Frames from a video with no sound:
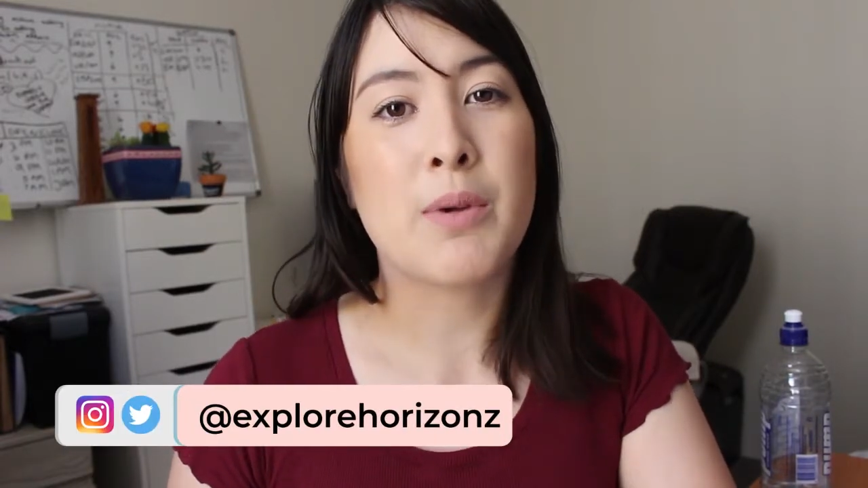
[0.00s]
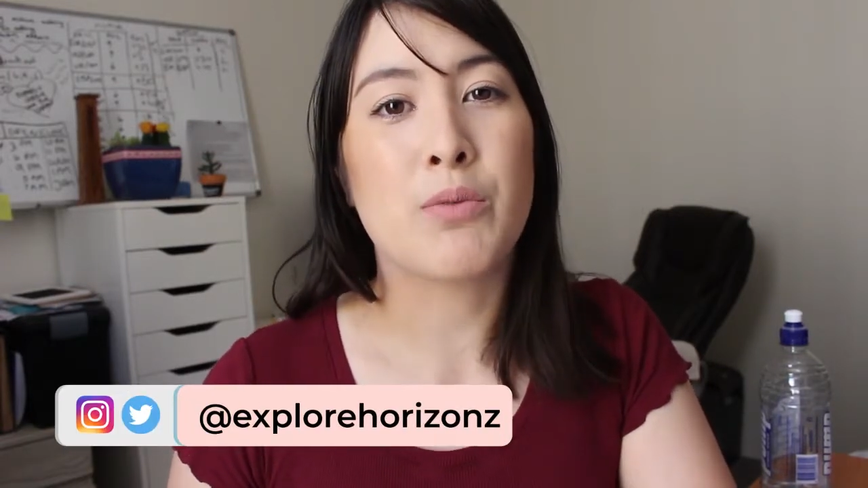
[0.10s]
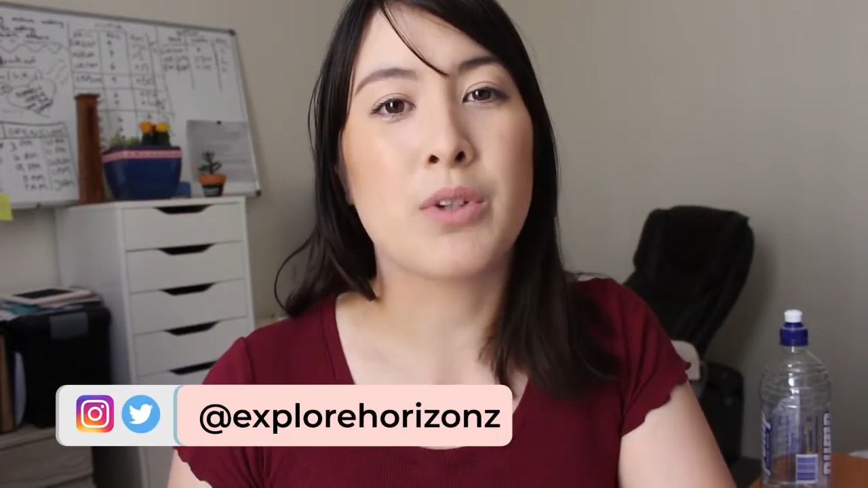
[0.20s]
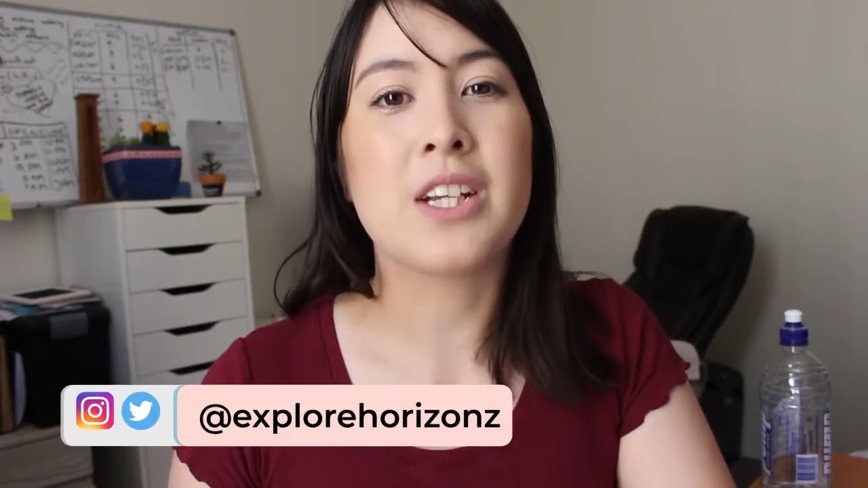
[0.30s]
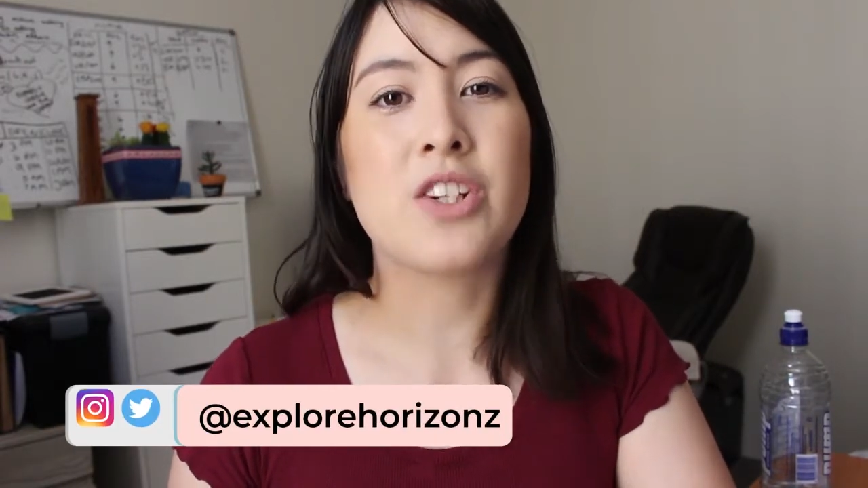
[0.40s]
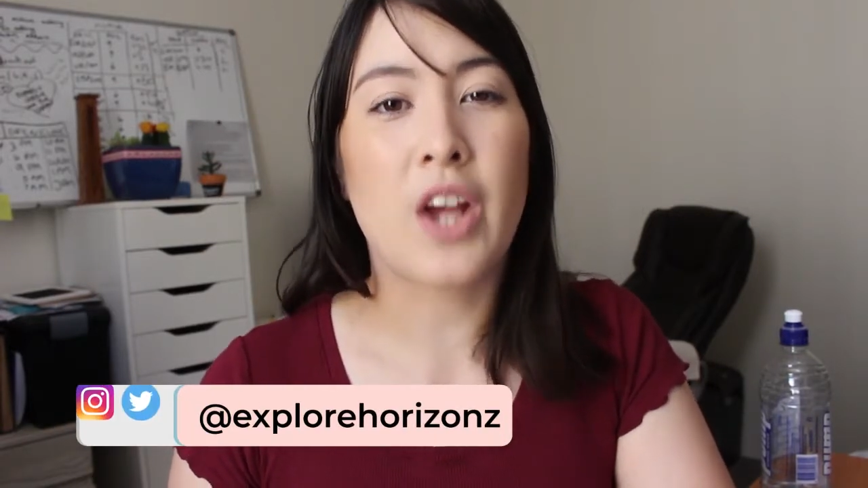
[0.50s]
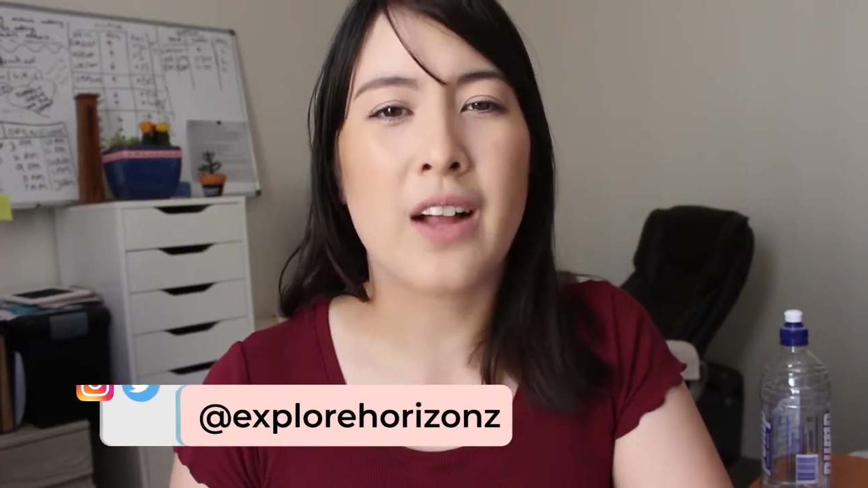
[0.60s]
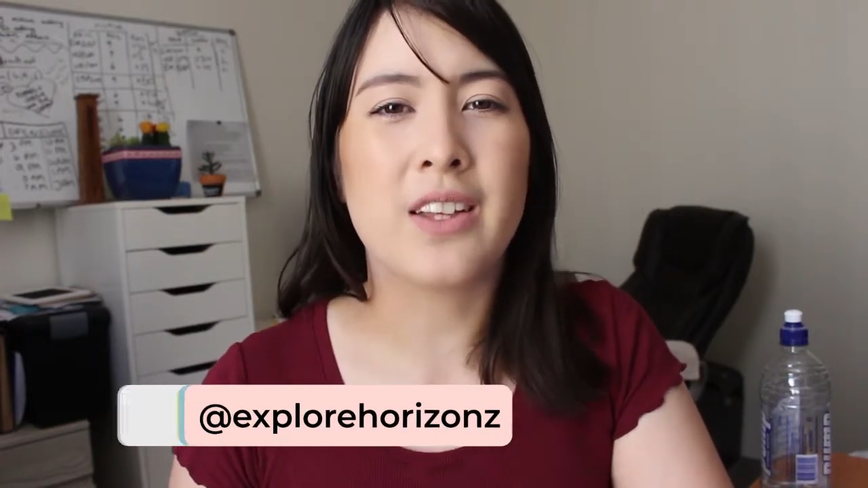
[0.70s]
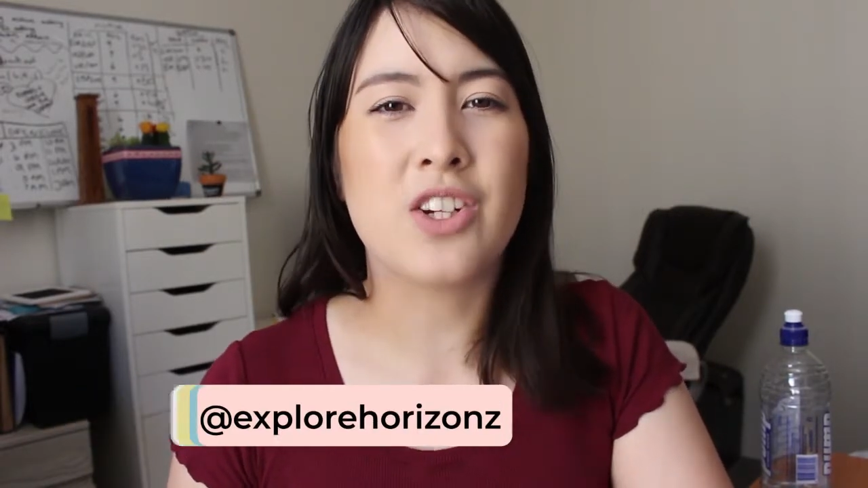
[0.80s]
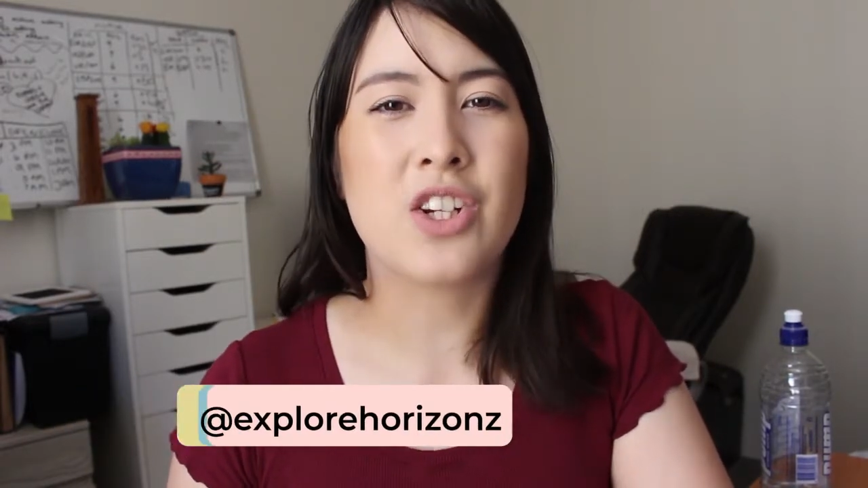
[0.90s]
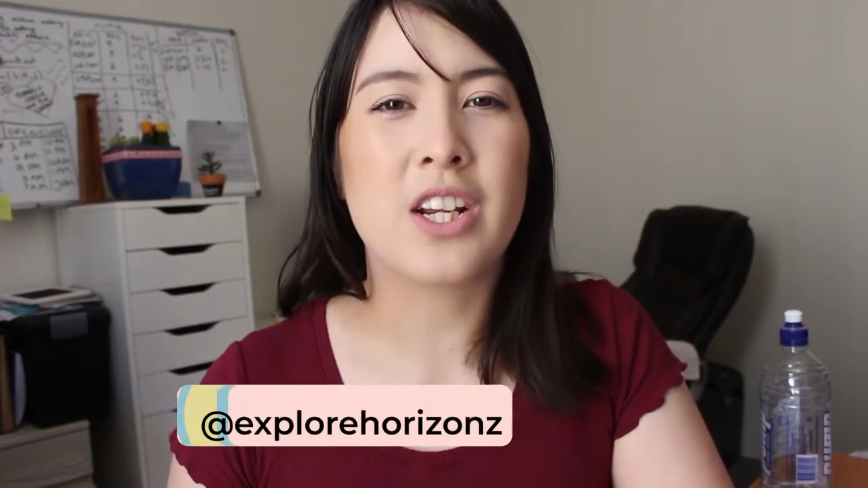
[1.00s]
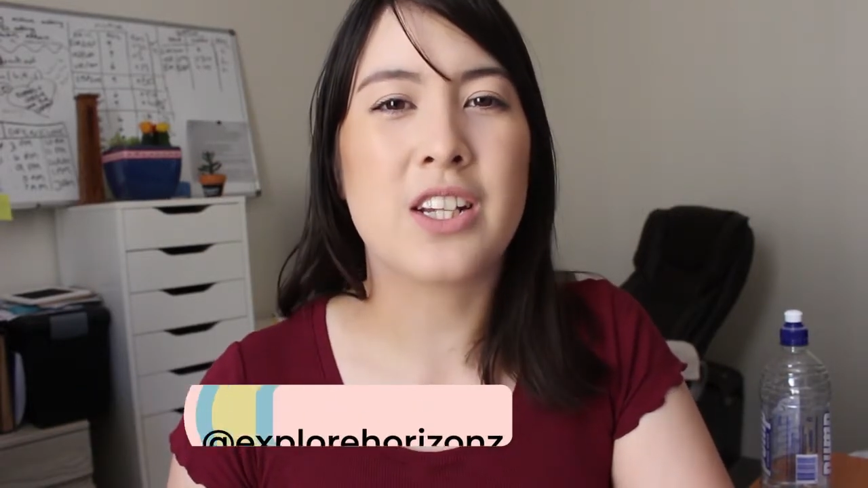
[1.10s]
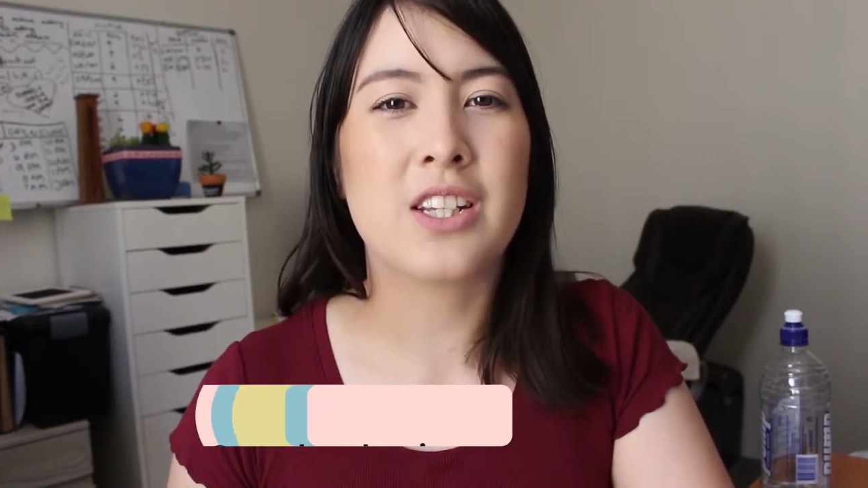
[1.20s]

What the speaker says: be really challenging